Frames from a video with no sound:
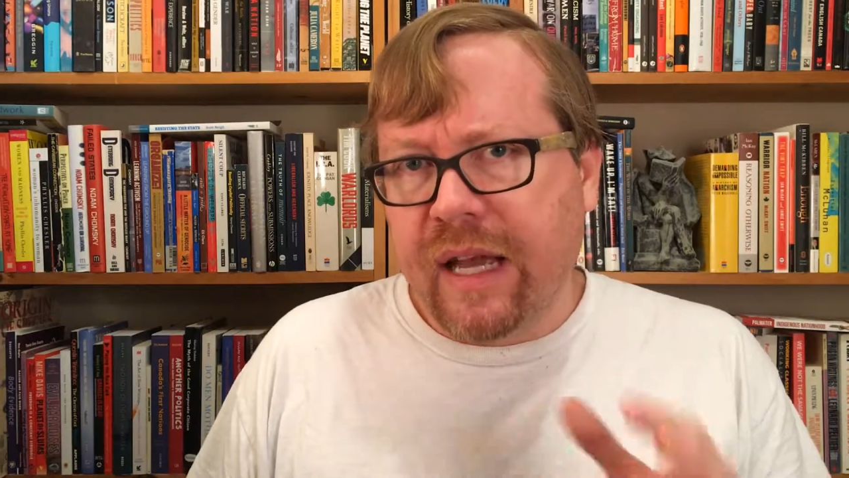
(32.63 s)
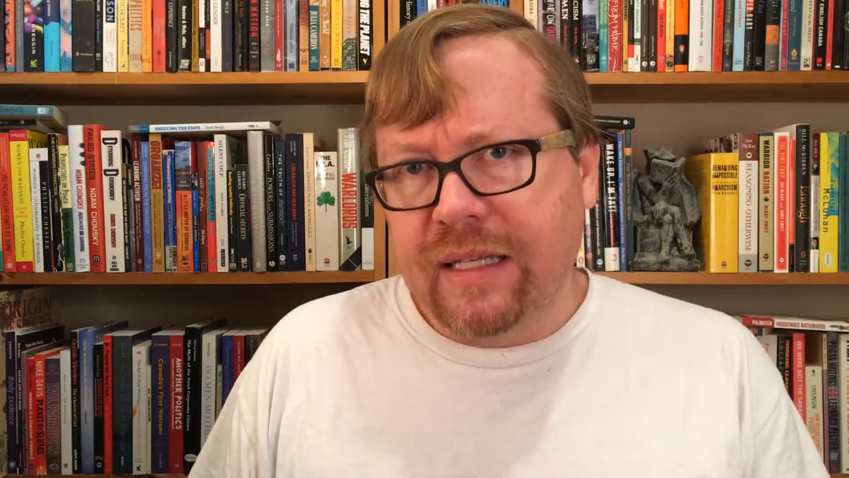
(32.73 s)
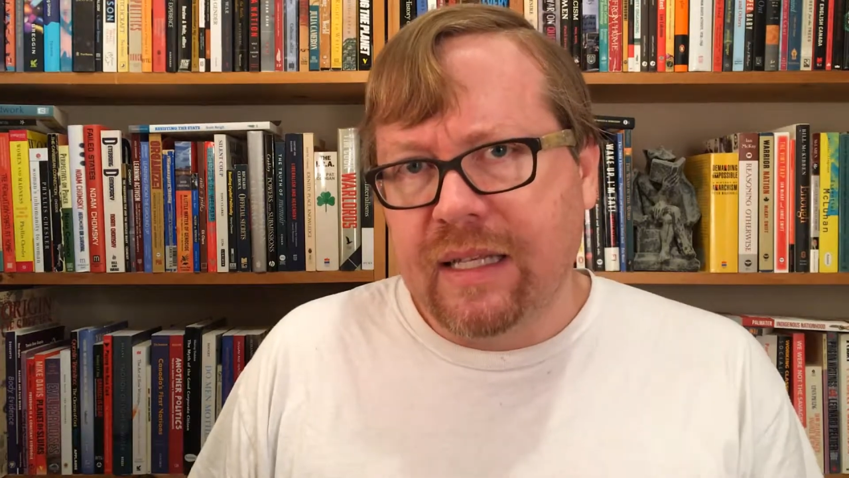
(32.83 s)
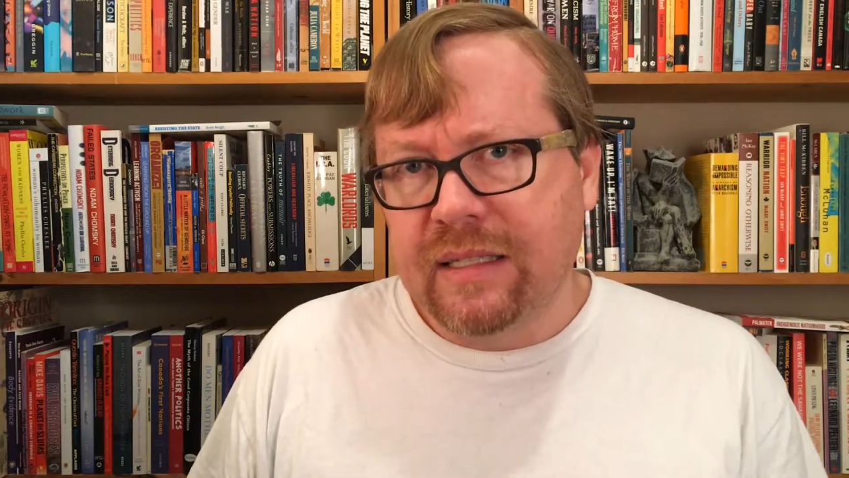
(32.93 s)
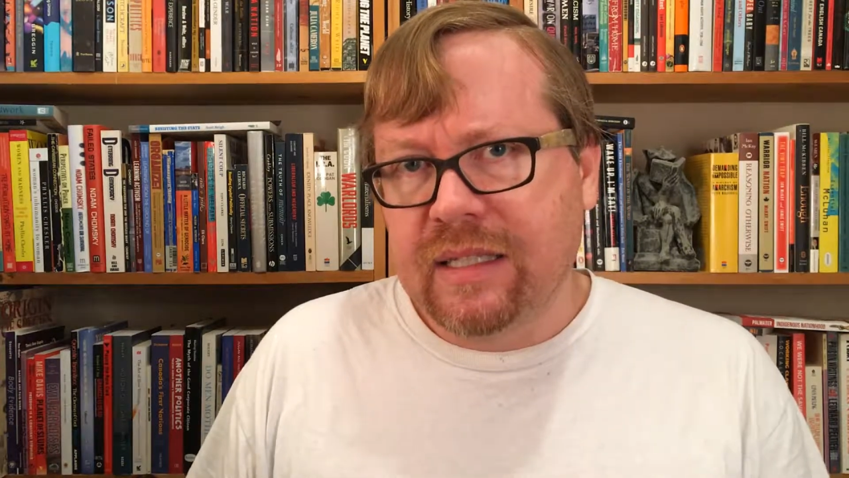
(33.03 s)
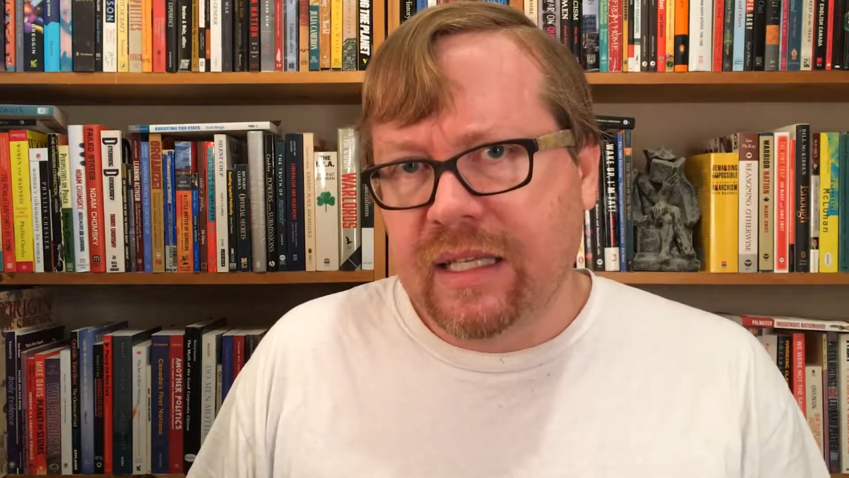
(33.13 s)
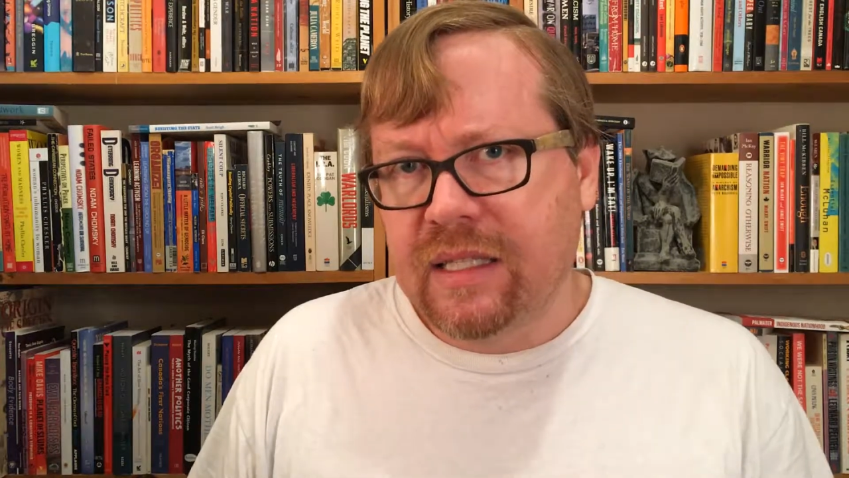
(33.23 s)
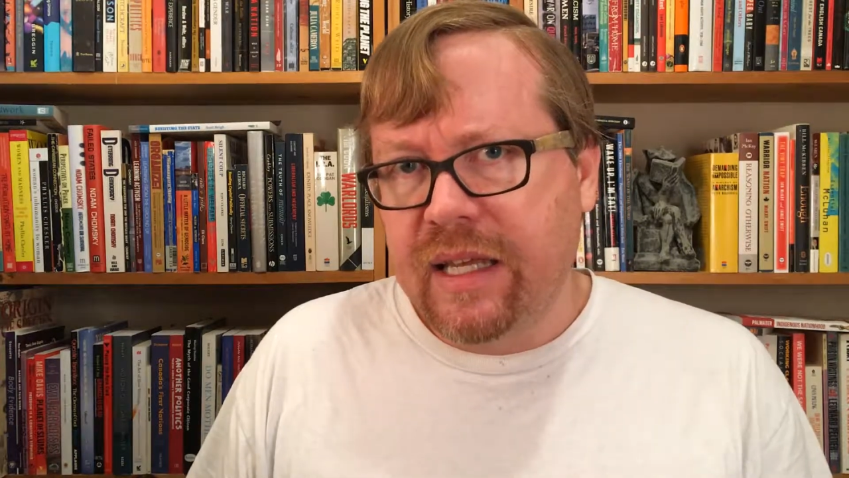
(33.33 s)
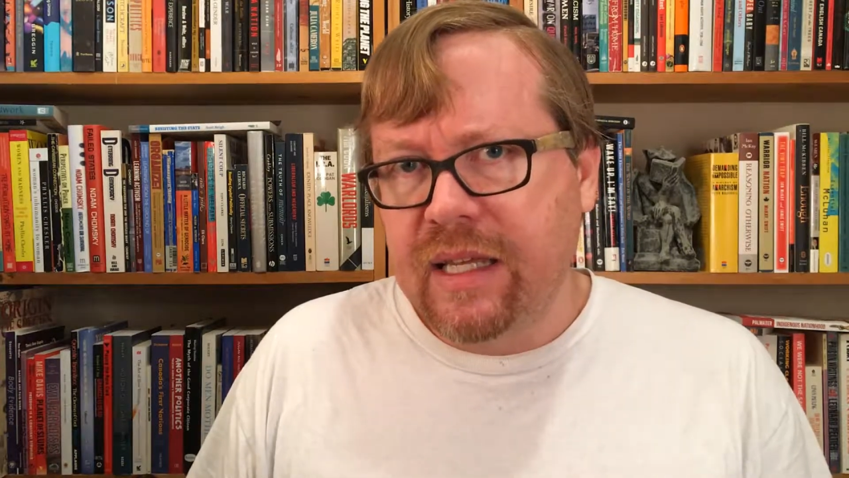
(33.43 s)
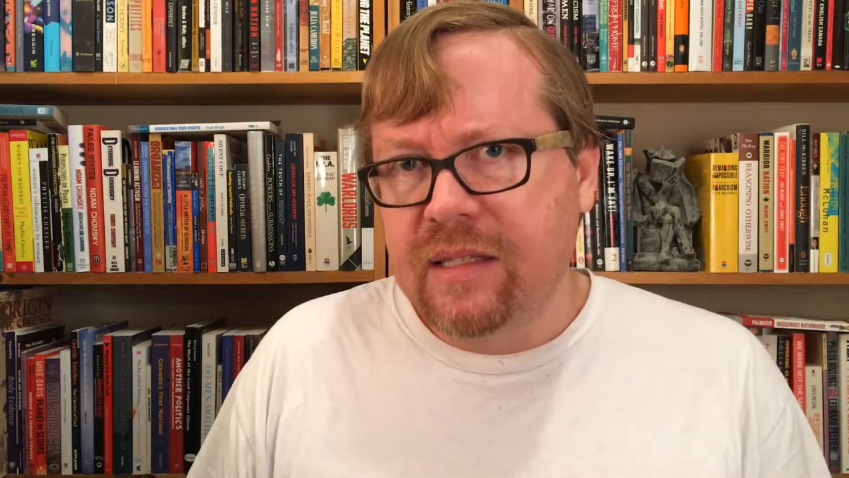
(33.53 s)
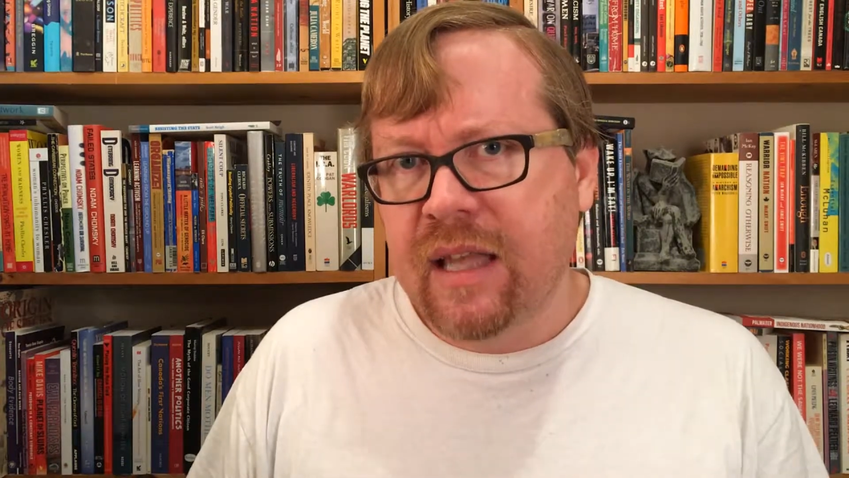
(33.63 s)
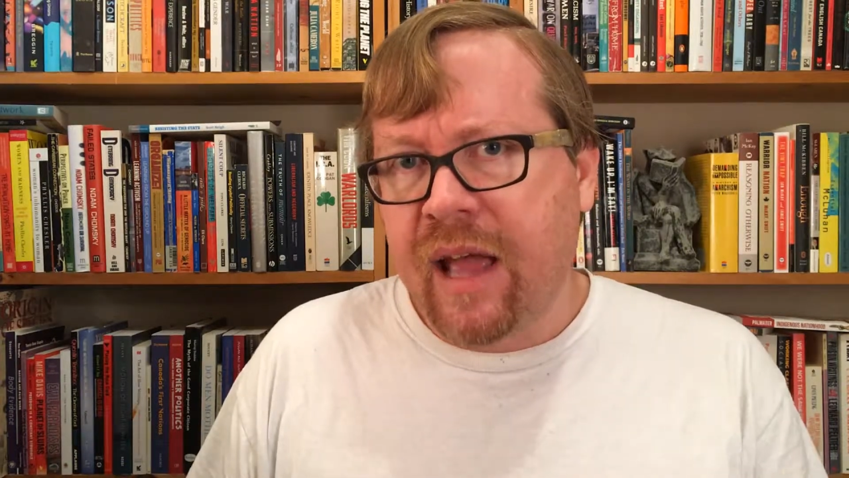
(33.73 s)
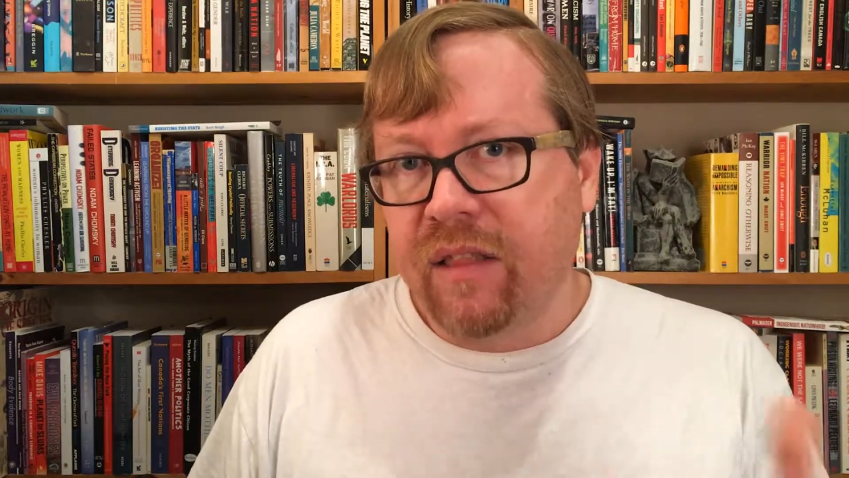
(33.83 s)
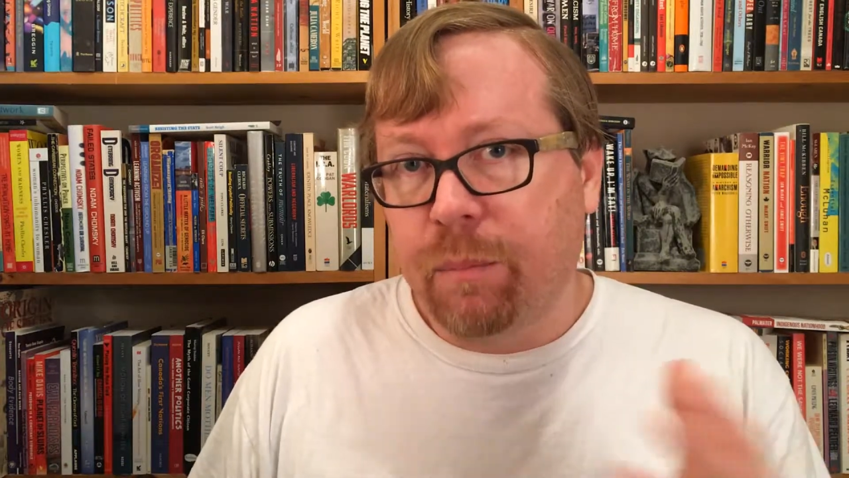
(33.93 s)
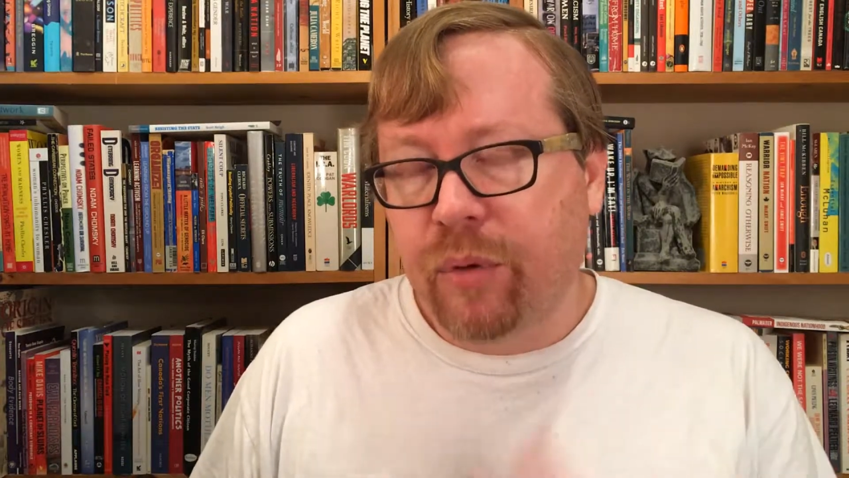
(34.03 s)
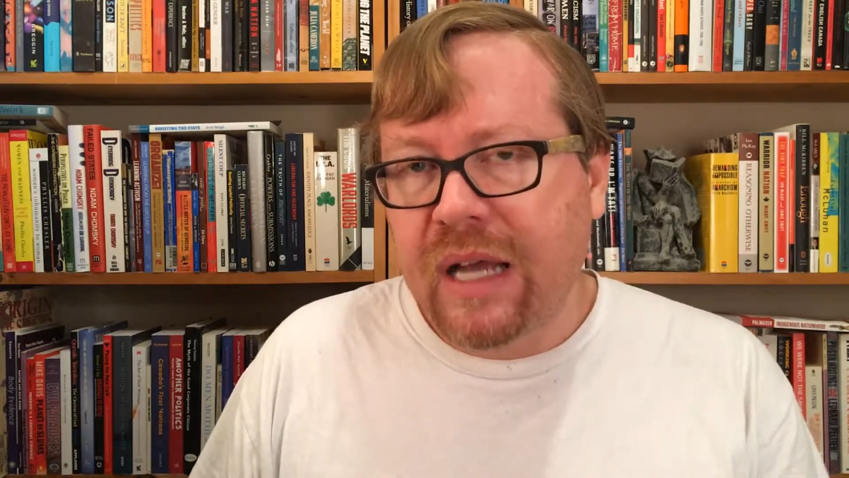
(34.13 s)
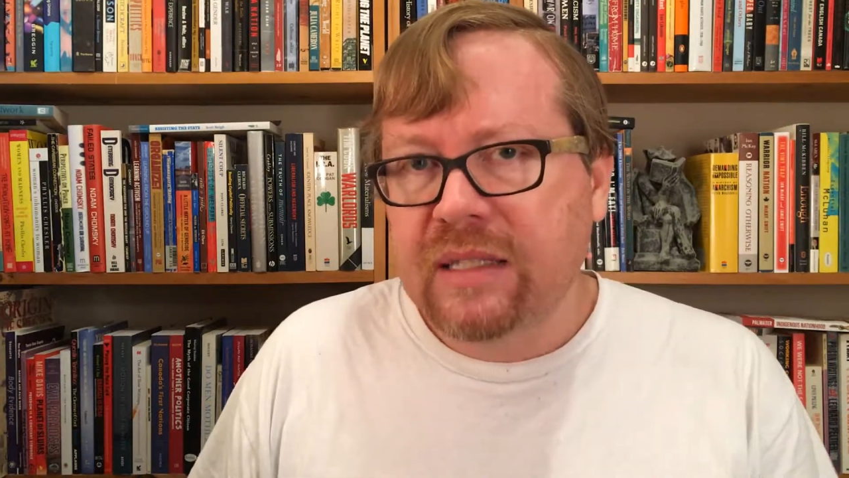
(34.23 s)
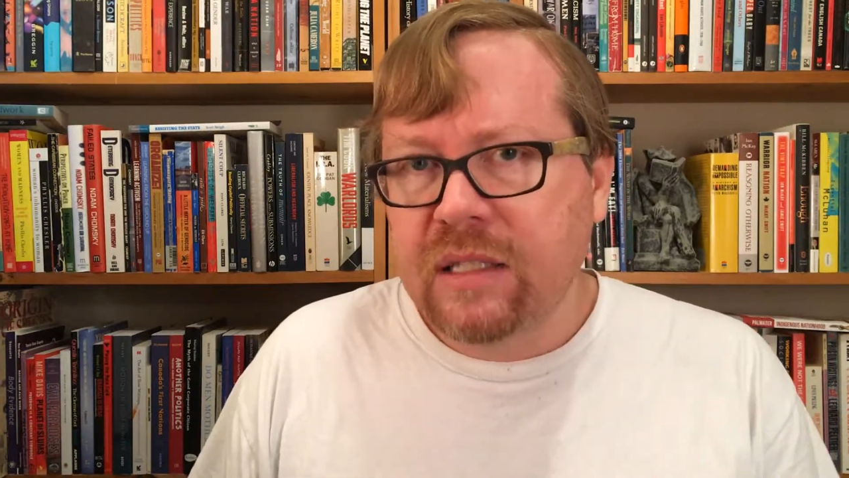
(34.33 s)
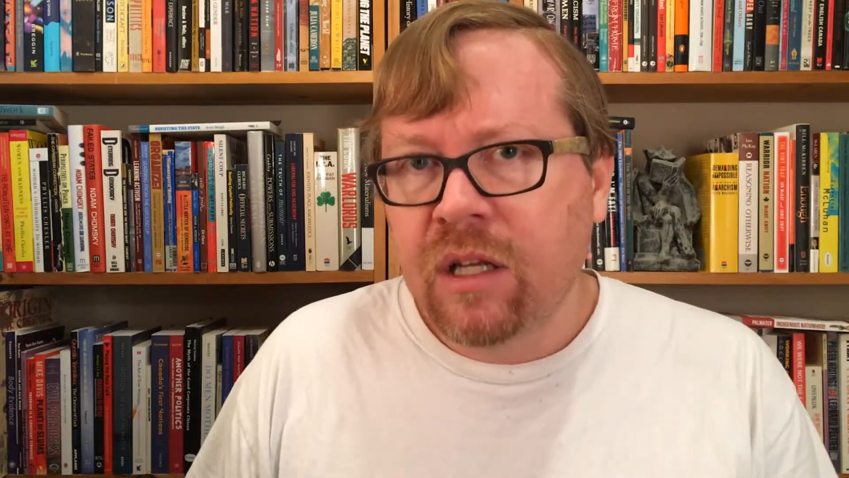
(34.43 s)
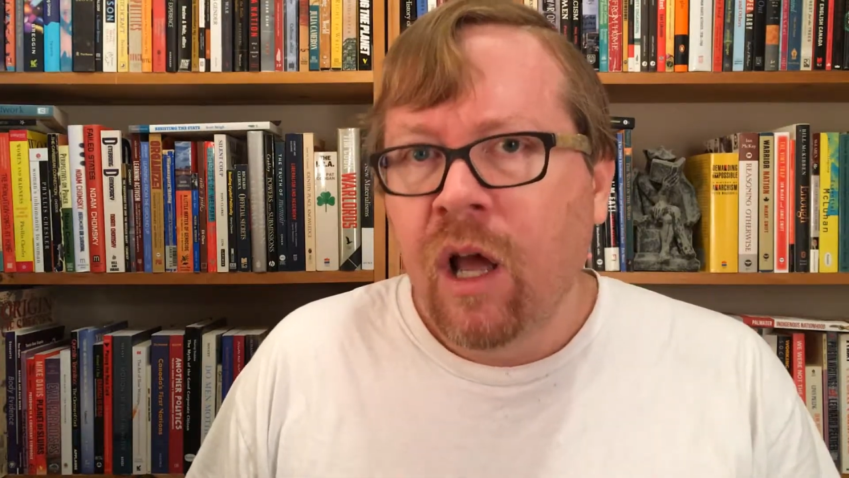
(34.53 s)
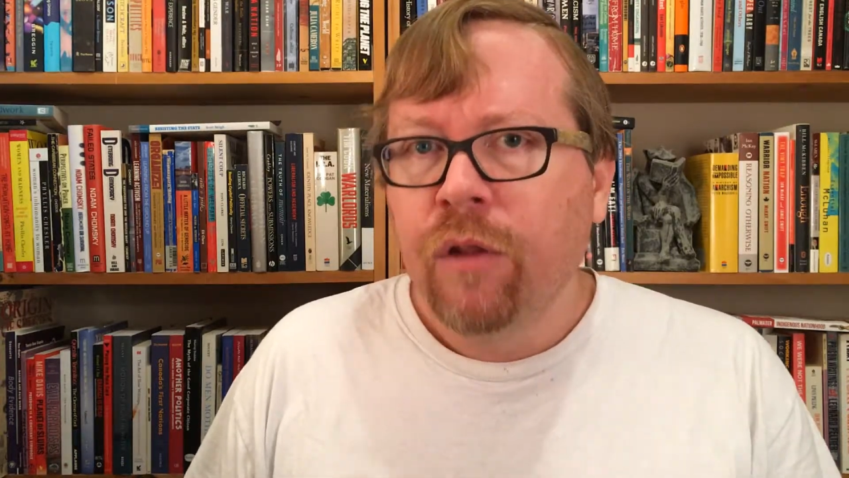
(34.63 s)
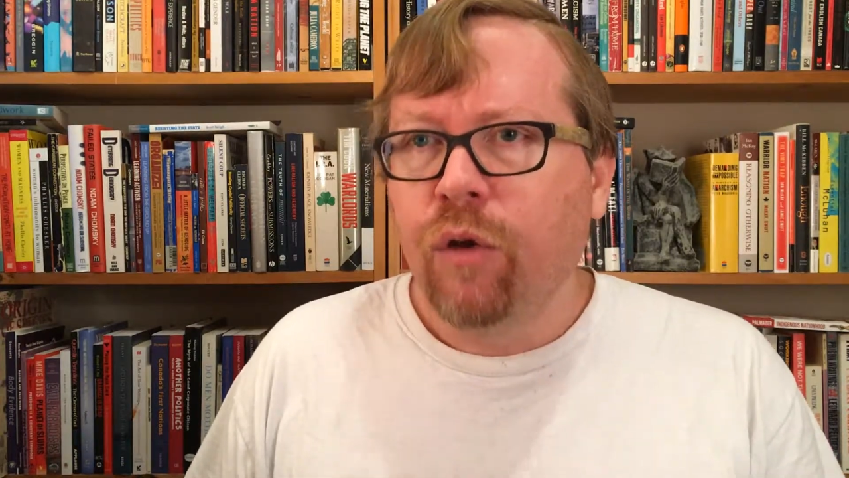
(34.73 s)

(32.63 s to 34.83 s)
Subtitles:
1960s and the present,